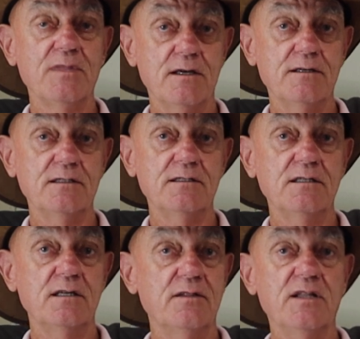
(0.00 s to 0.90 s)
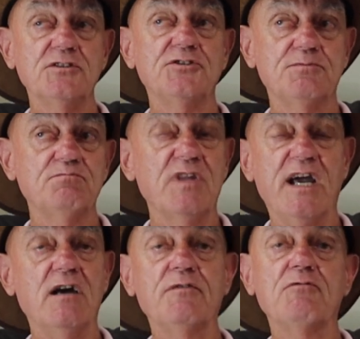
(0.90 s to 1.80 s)
and that's
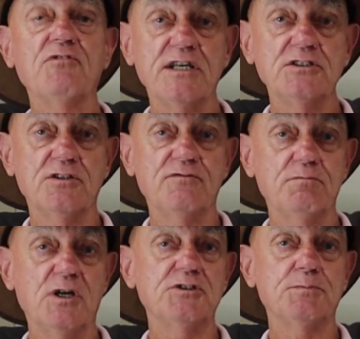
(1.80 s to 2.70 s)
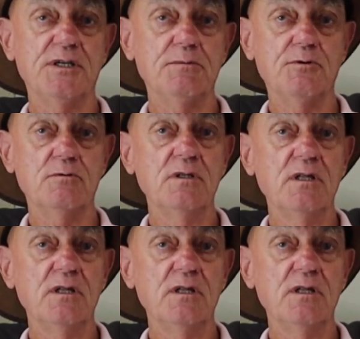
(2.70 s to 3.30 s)
out the range of most people.